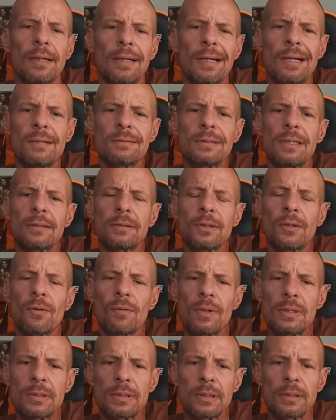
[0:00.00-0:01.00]
And I was asked a
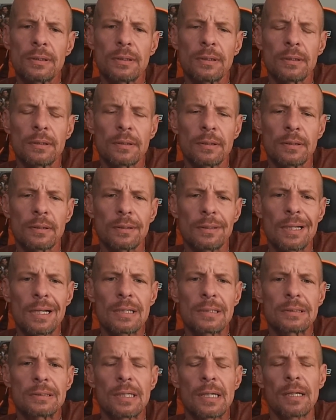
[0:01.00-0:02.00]
question
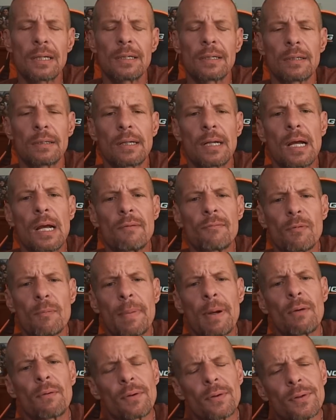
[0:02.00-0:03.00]
last night in a live
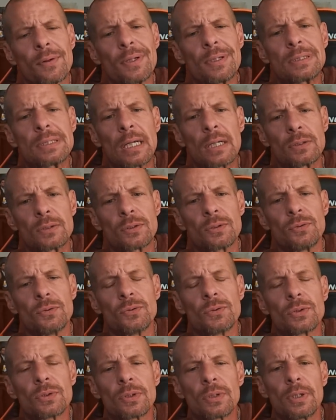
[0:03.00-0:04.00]
about earning
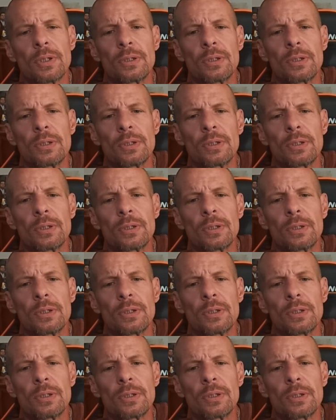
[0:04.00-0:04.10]
tattoos,